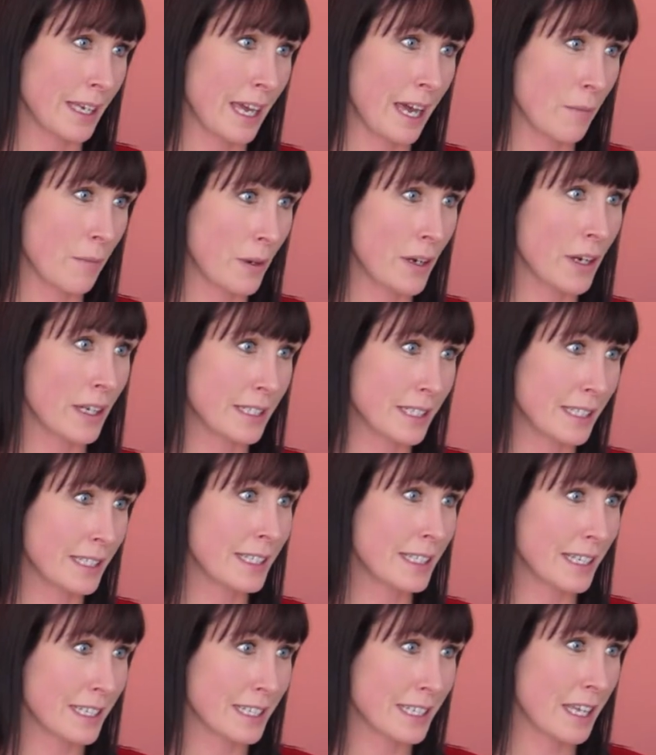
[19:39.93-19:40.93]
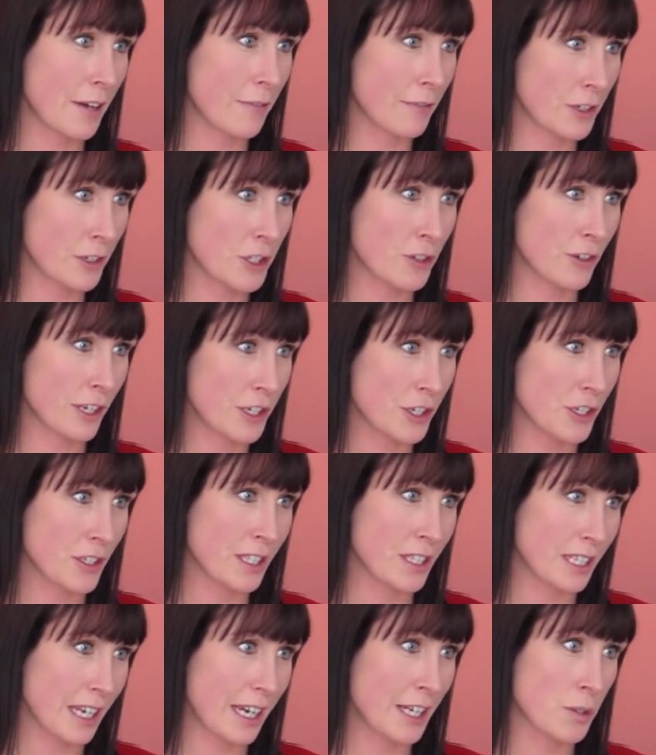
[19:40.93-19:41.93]
And when I did get to that frustration
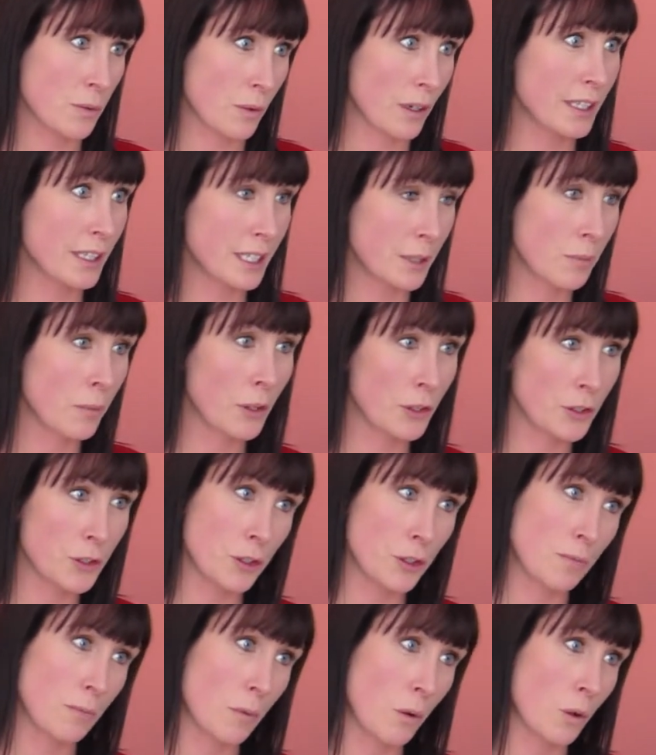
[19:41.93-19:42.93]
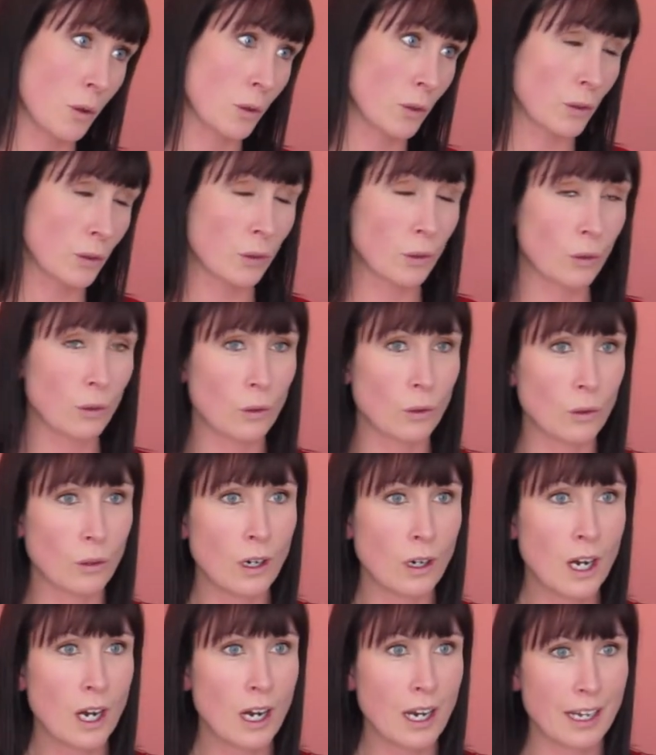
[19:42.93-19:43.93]
stage where I did want to do more, or
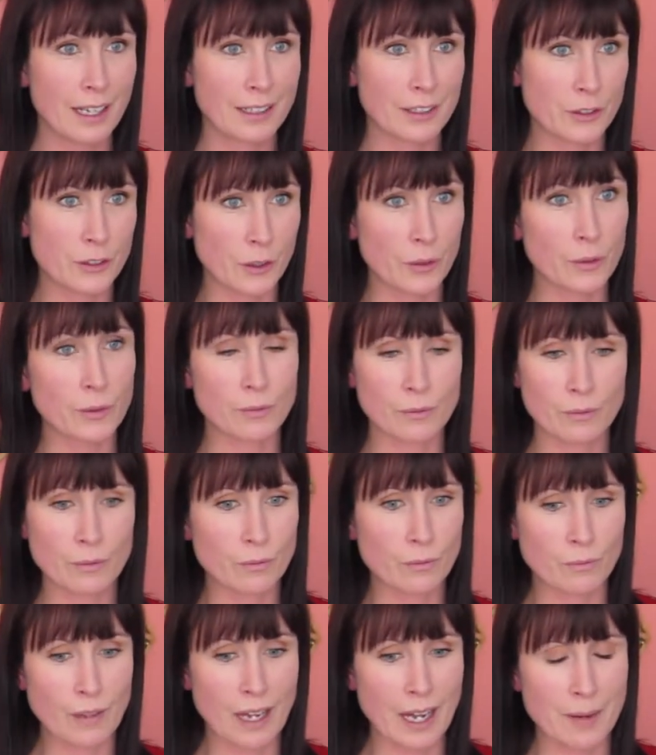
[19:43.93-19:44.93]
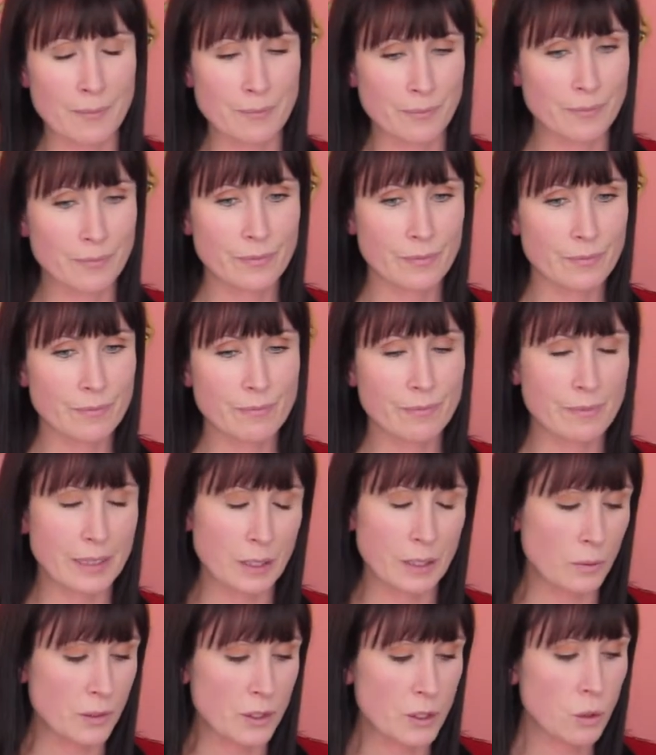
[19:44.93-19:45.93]
that
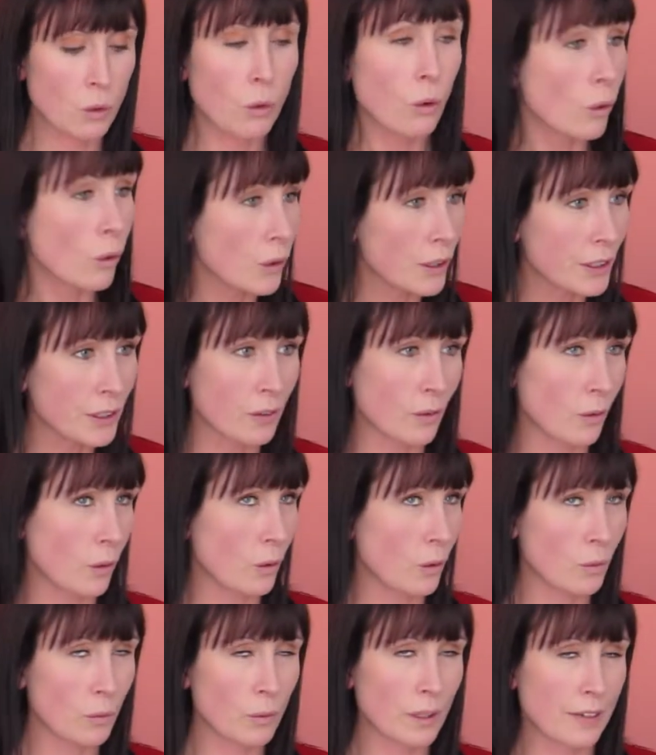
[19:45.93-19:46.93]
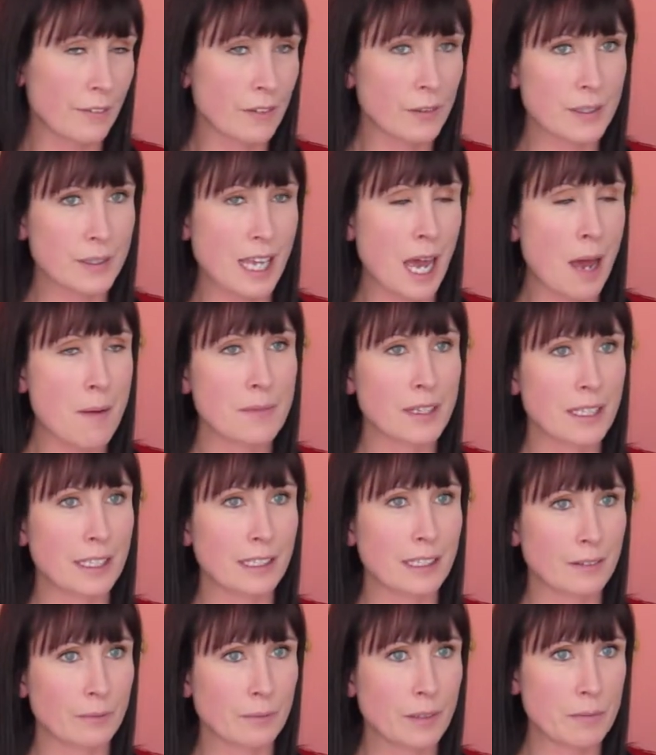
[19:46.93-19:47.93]
it was torn or whatever was
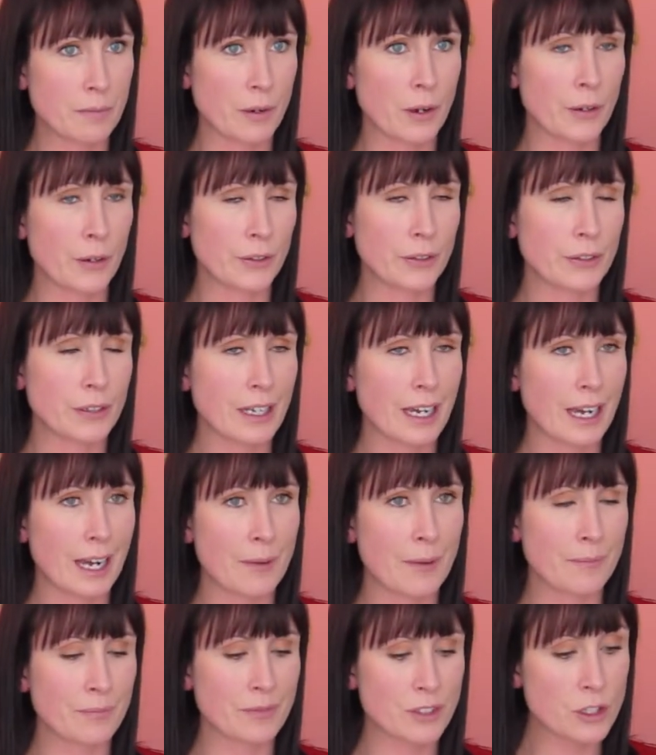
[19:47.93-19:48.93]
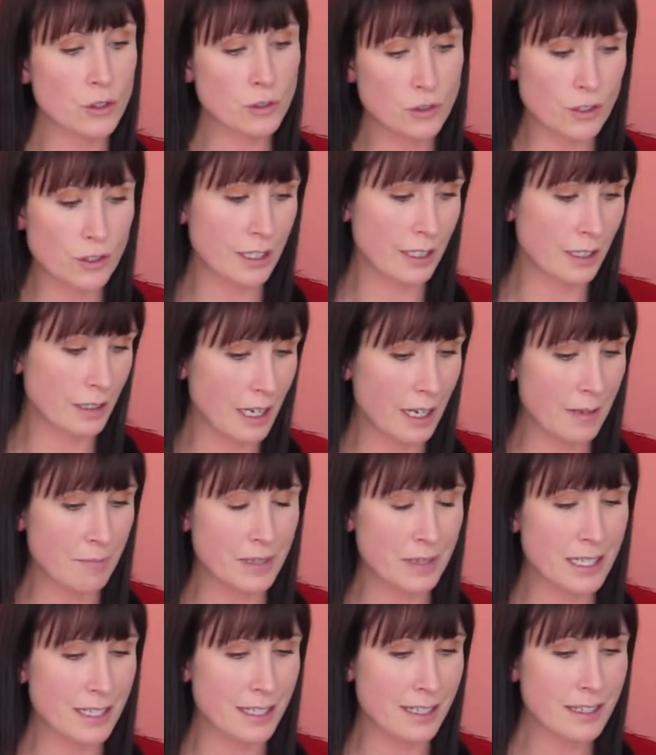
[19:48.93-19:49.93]
happening with my own children and
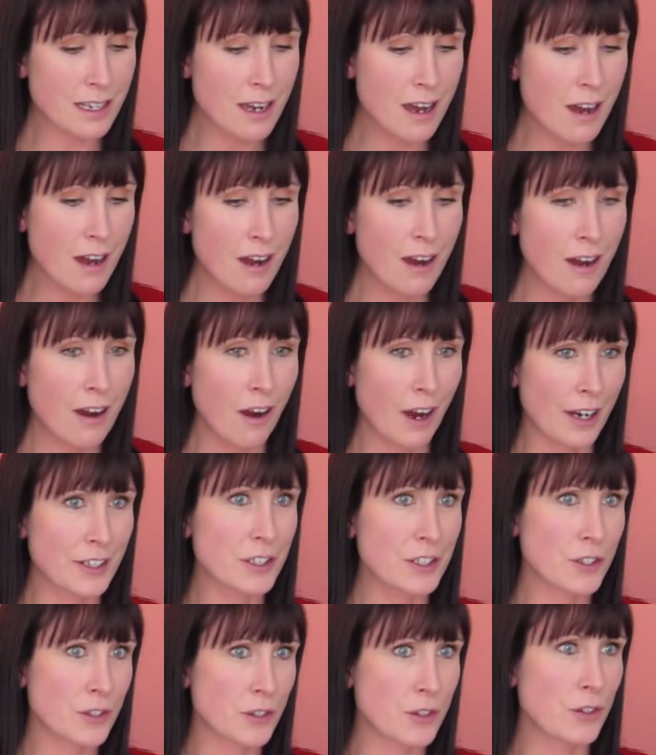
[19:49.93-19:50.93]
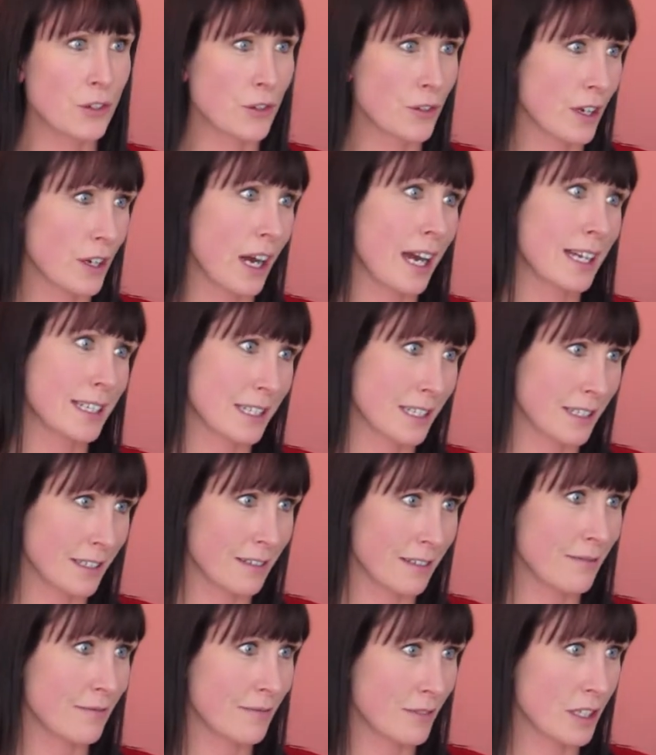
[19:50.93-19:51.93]
business, I just knew that I had to
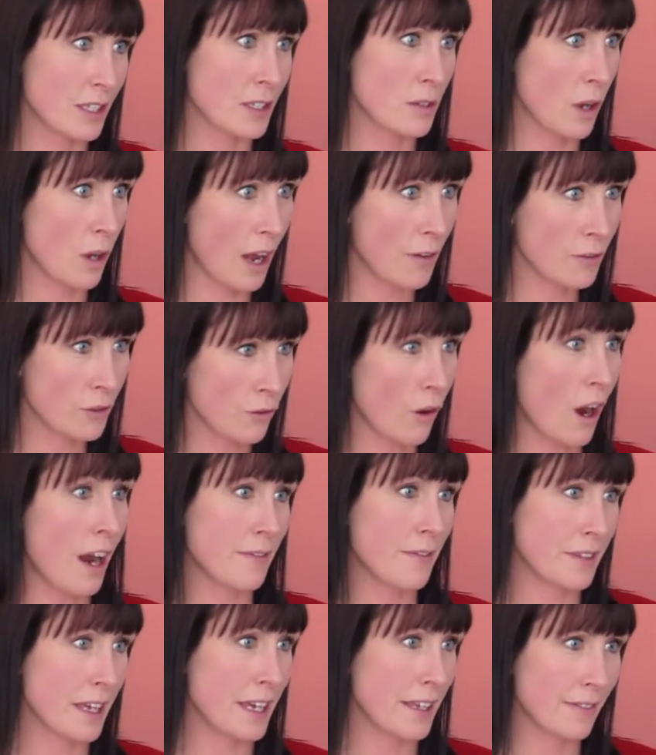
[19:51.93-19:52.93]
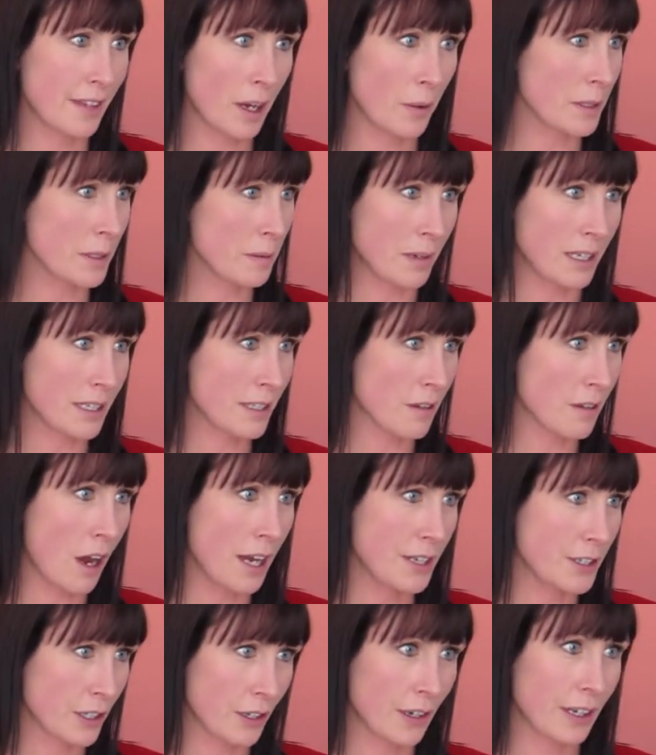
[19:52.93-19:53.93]
just right then, that was my sign
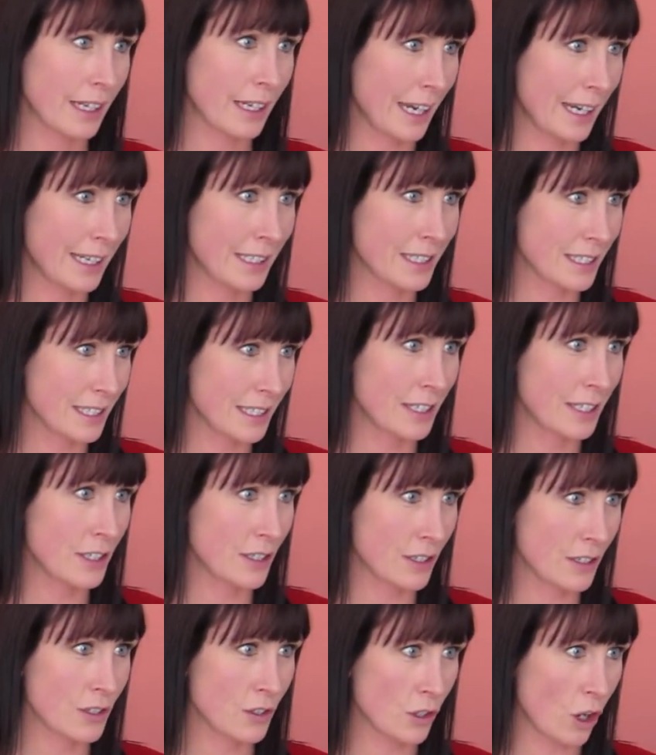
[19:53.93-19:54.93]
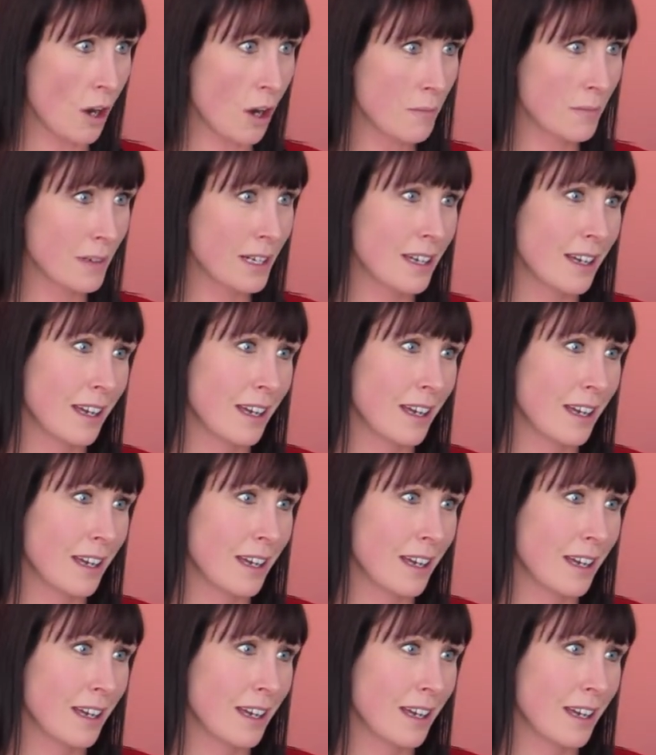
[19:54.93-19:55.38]
to go, okay, I just need to stop.